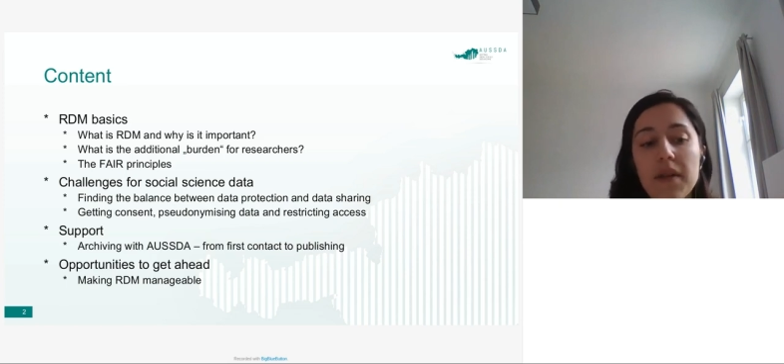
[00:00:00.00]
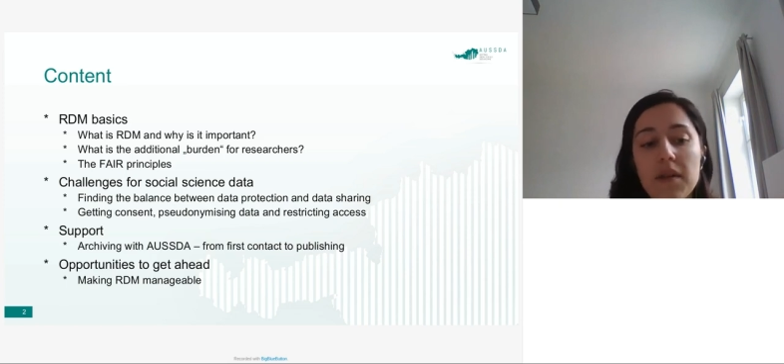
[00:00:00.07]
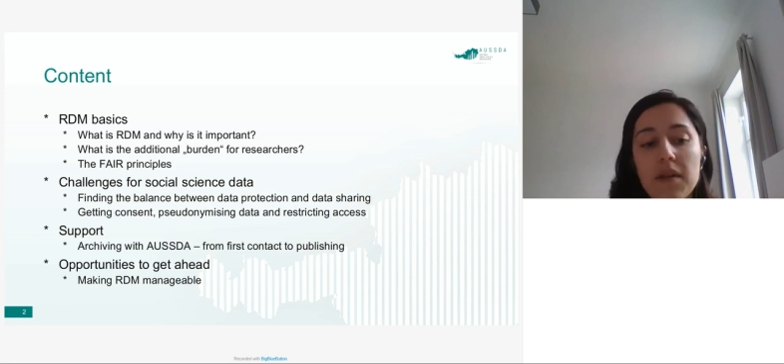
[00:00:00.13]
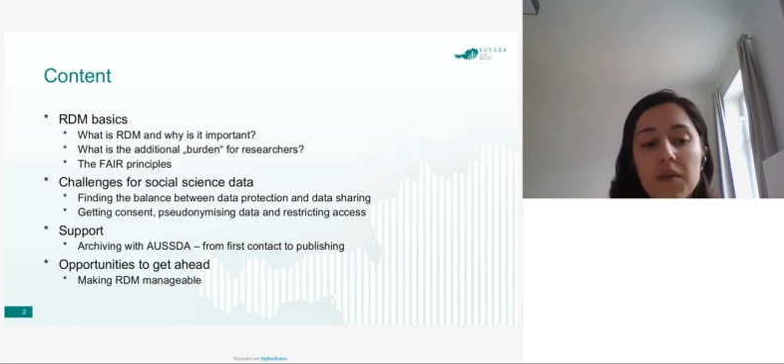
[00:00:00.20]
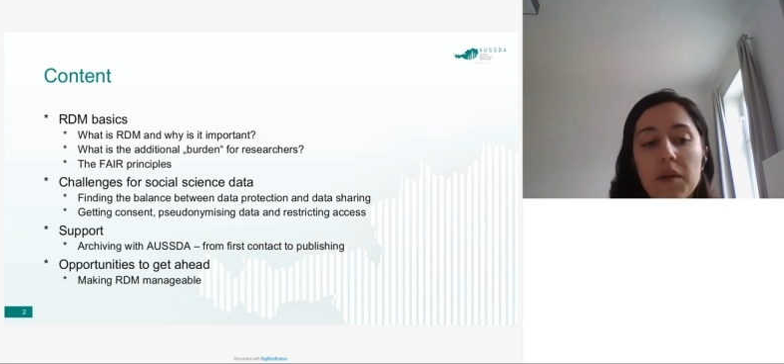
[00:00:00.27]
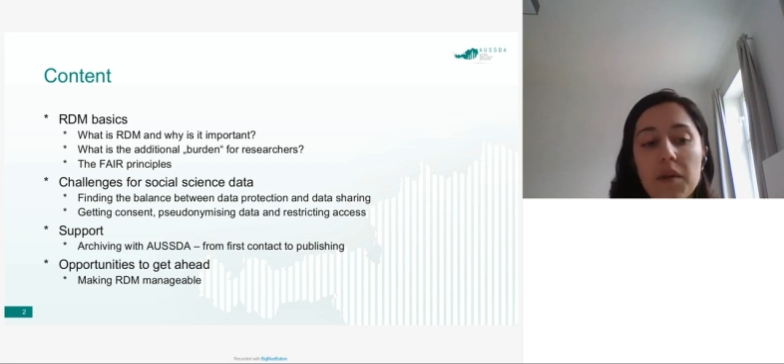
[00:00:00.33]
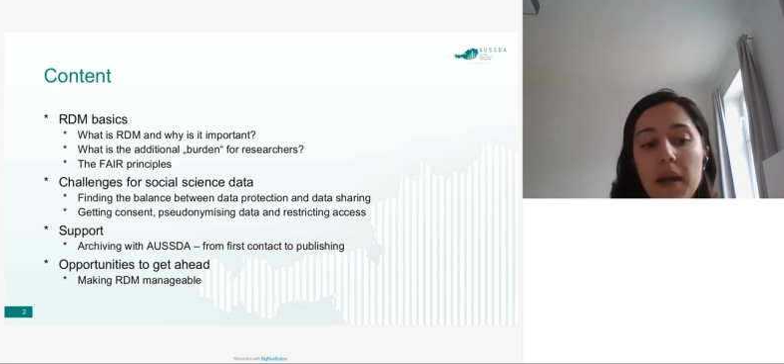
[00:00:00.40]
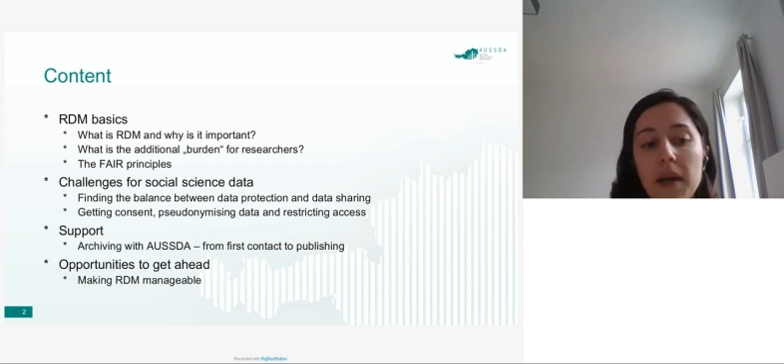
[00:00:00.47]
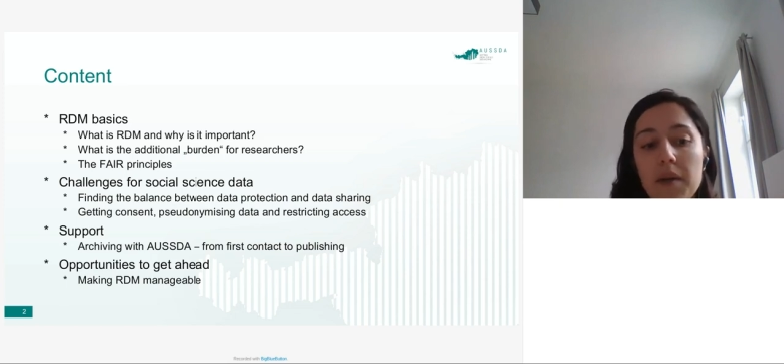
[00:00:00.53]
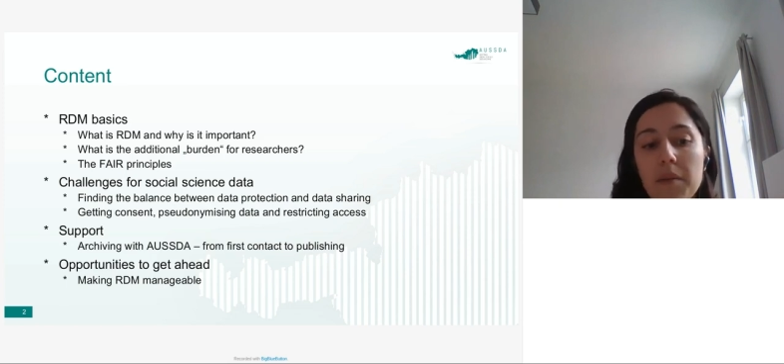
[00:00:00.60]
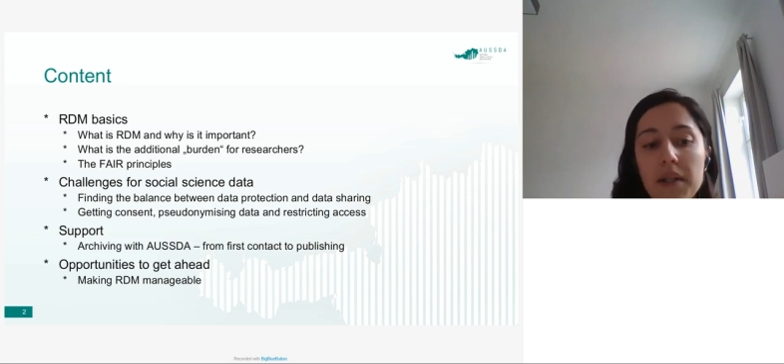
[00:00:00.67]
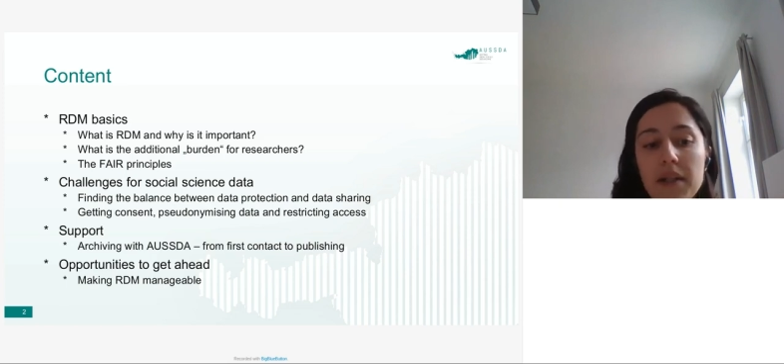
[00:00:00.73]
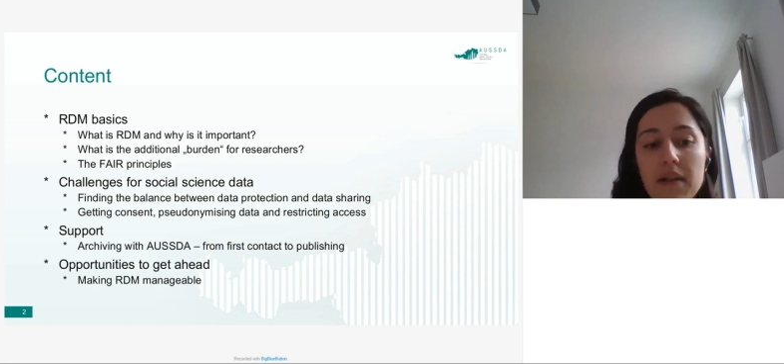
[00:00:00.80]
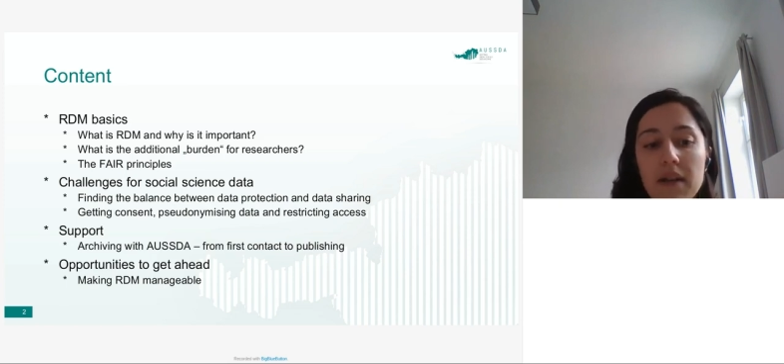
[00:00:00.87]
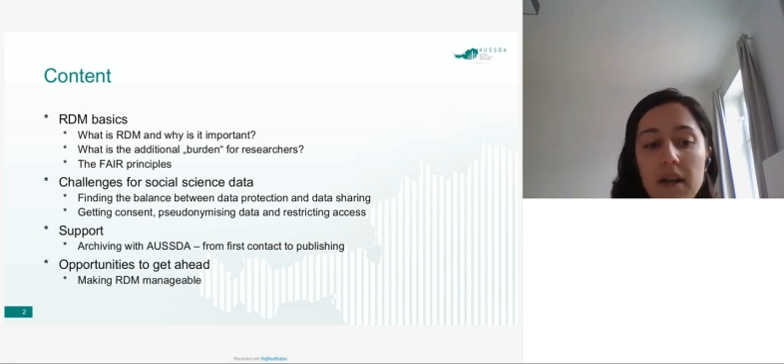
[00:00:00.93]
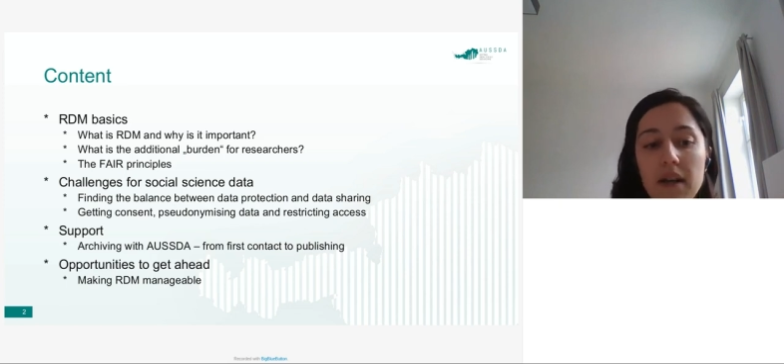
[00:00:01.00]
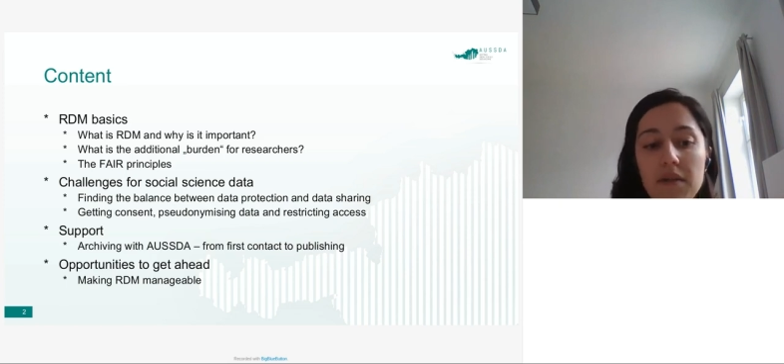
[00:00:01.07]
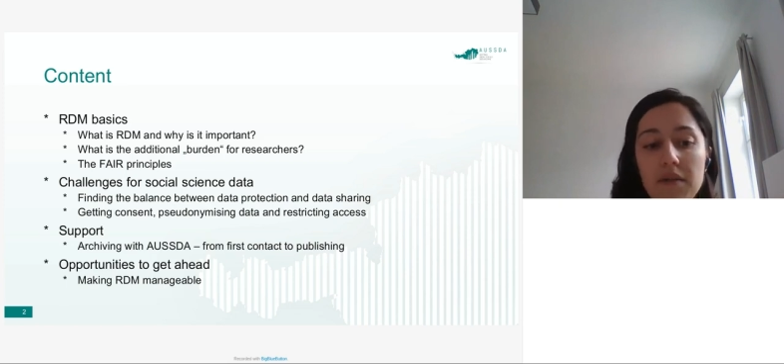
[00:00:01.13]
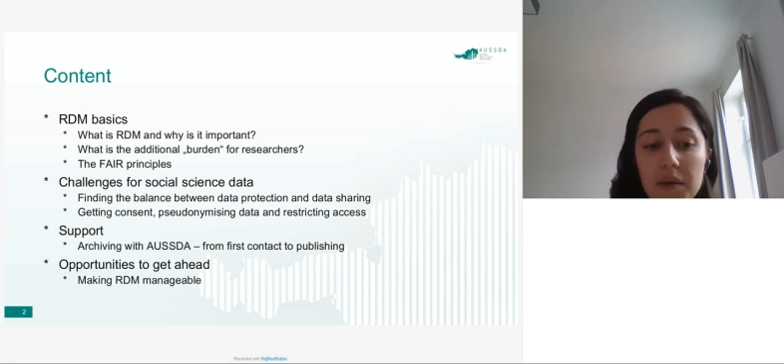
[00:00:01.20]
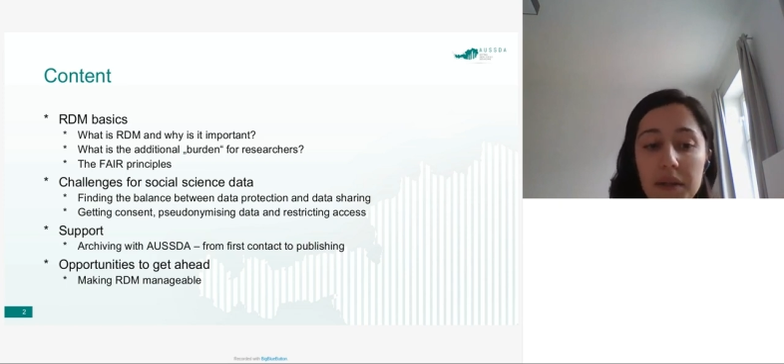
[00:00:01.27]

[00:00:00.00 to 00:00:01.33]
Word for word: the requirements are very